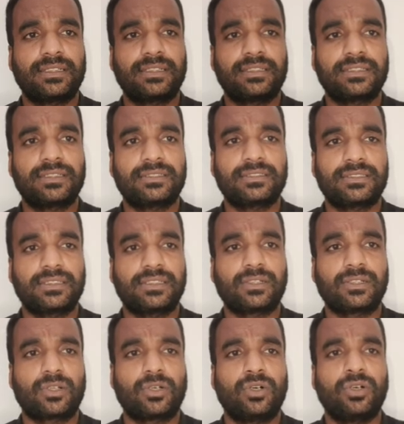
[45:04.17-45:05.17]

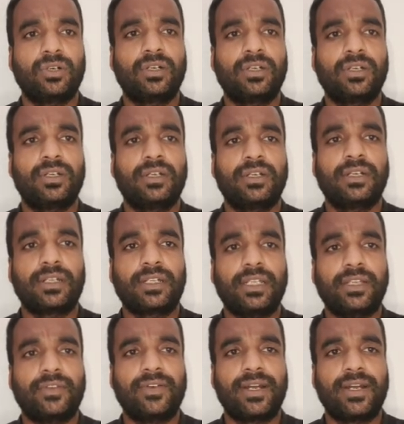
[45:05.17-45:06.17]
0
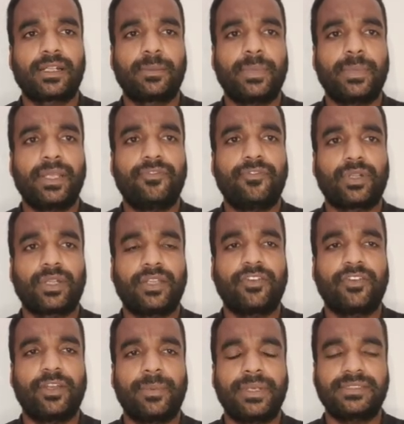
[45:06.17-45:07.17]
divided by
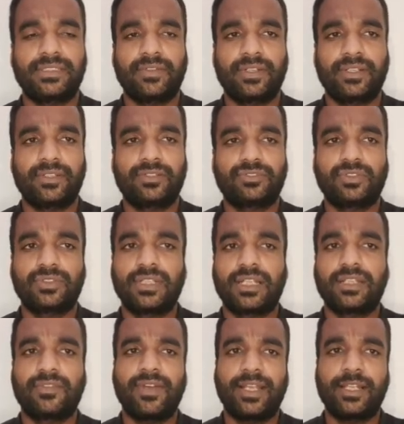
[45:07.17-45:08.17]
45 by 7. So that
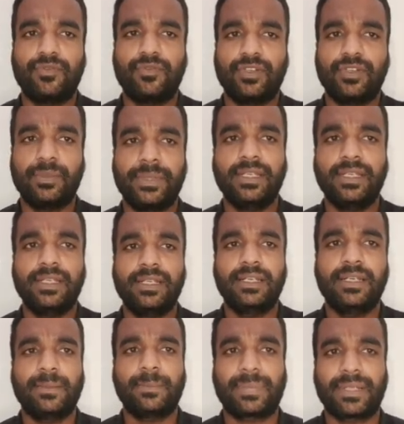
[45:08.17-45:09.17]
value will be
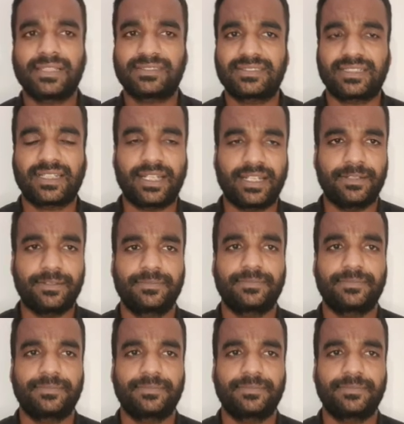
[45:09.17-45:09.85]
plus 10.